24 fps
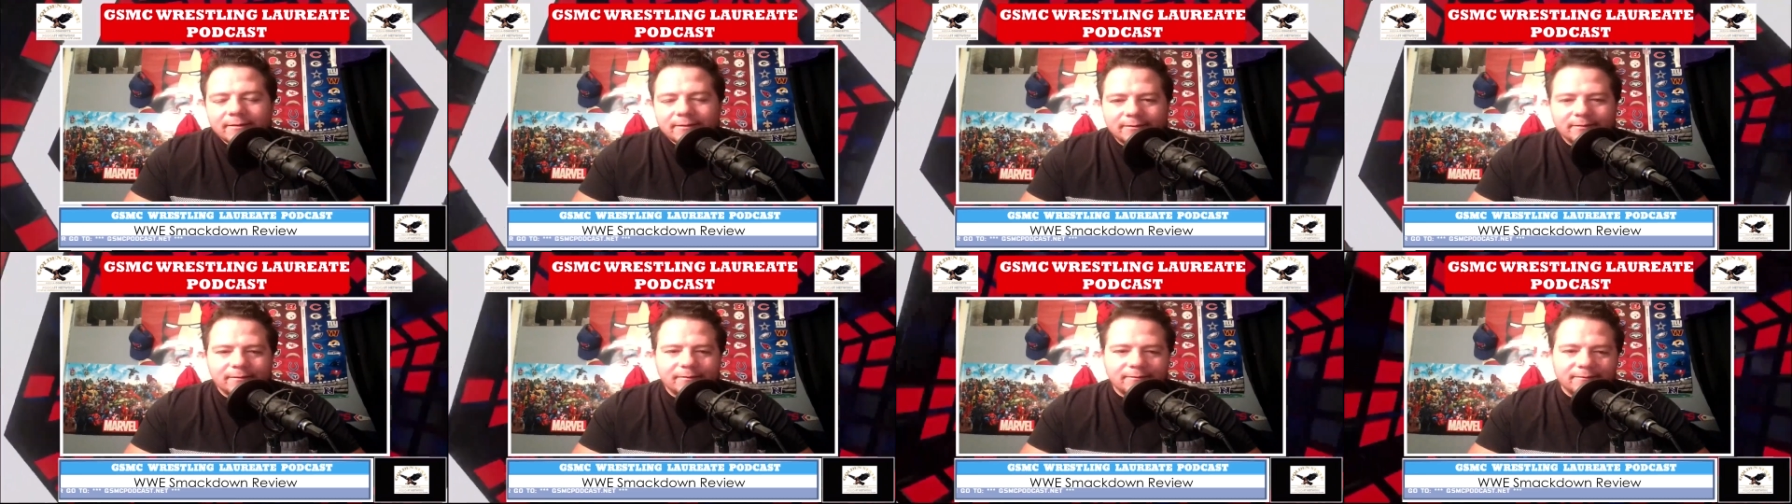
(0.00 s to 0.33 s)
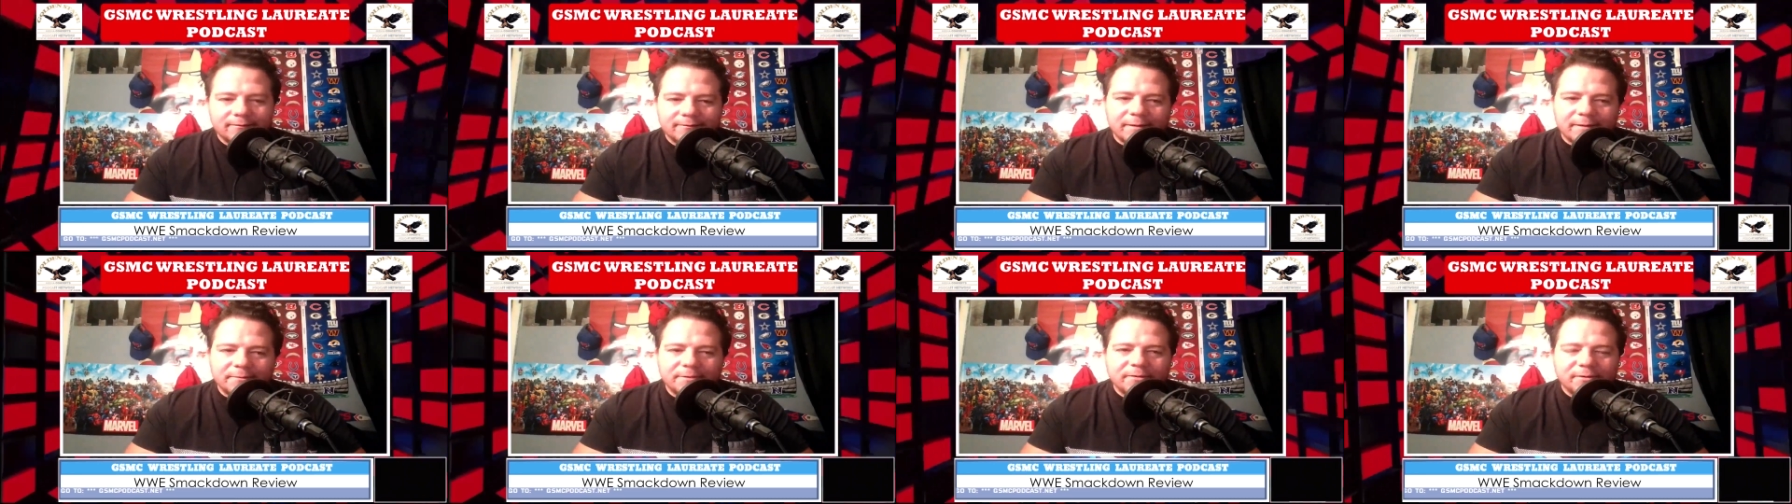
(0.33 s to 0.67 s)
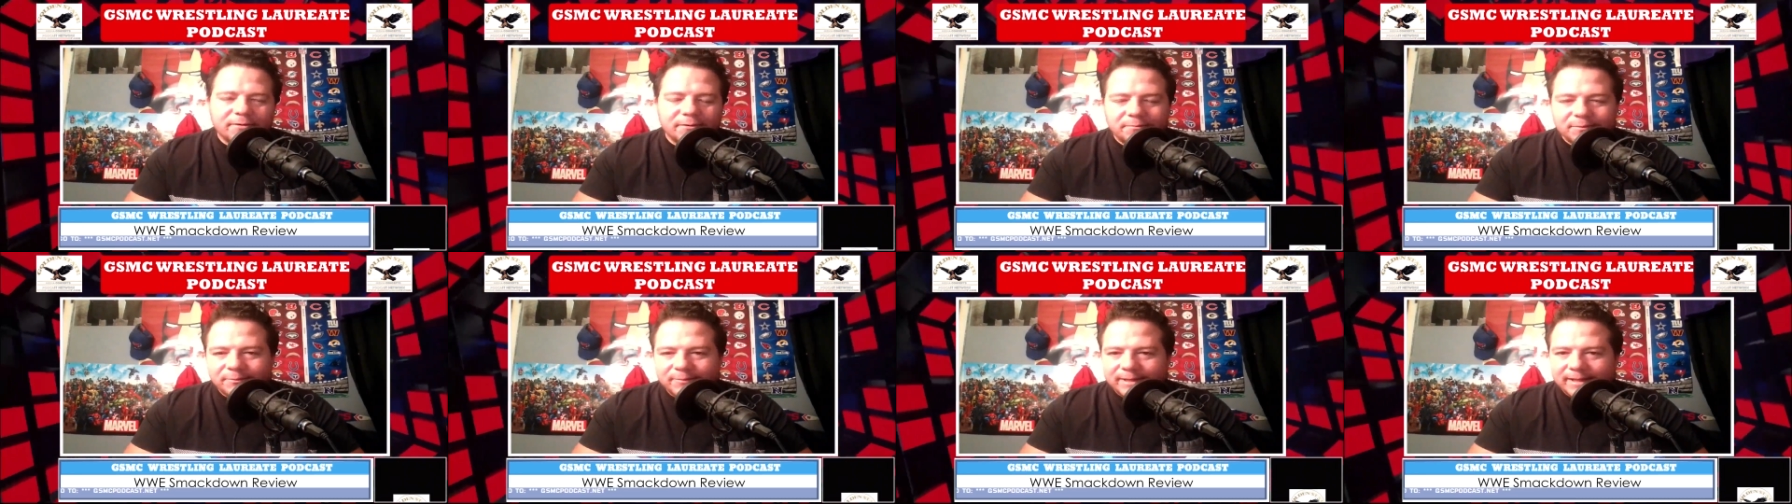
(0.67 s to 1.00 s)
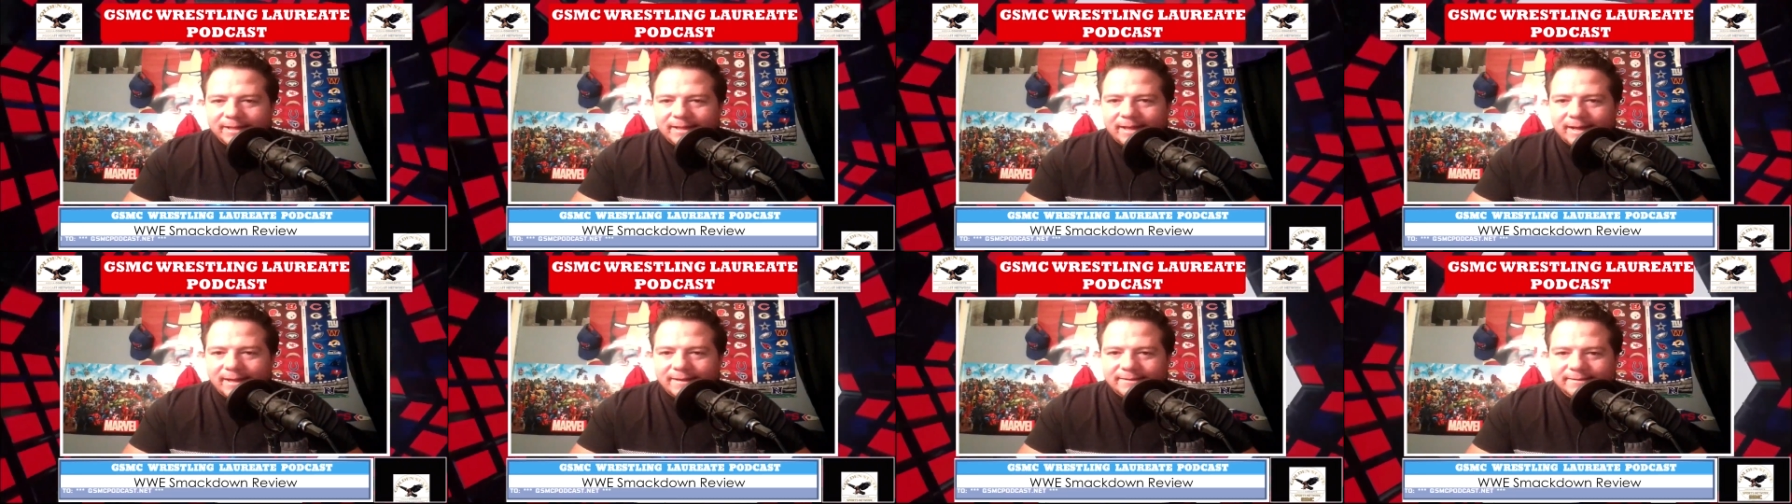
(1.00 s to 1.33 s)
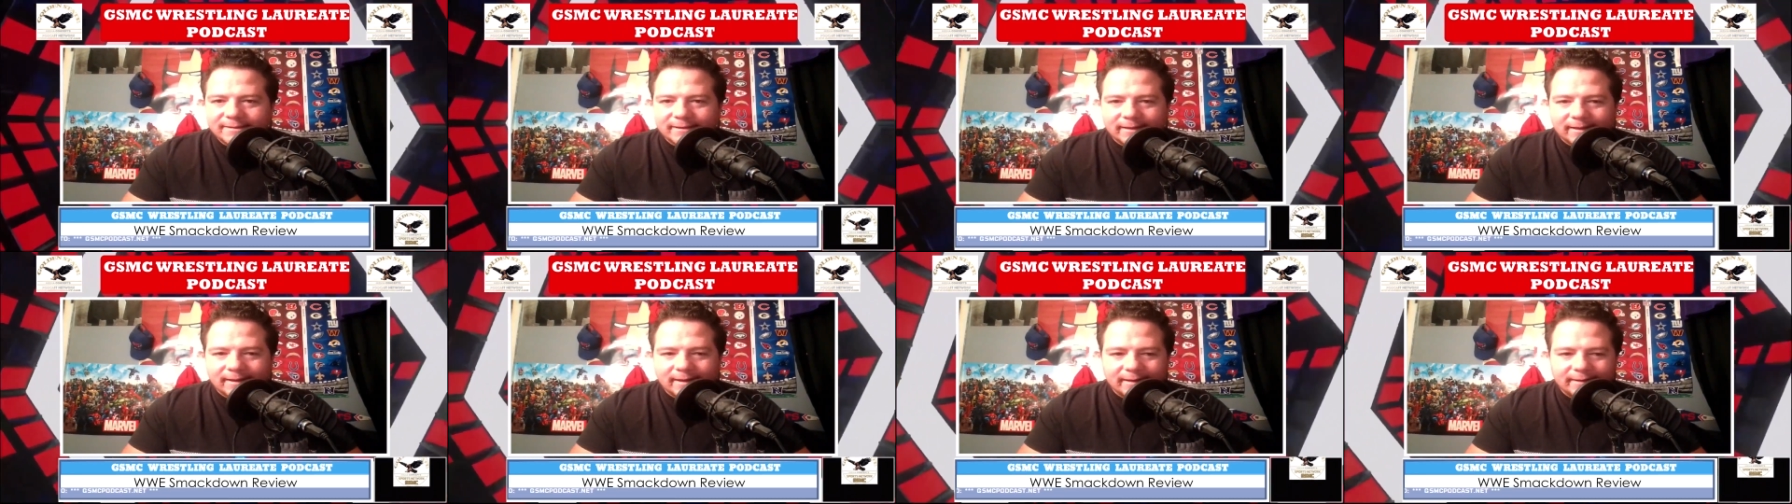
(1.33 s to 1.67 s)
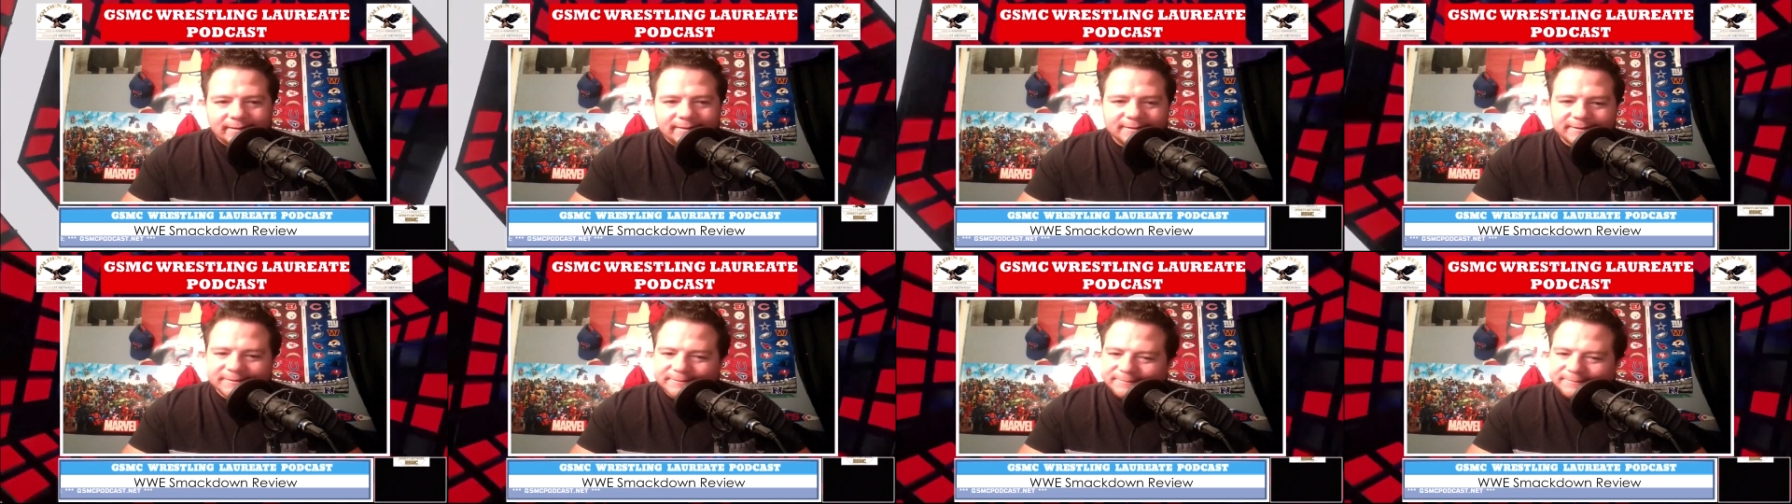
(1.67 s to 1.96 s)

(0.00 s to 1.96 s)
you know, WWE likes to like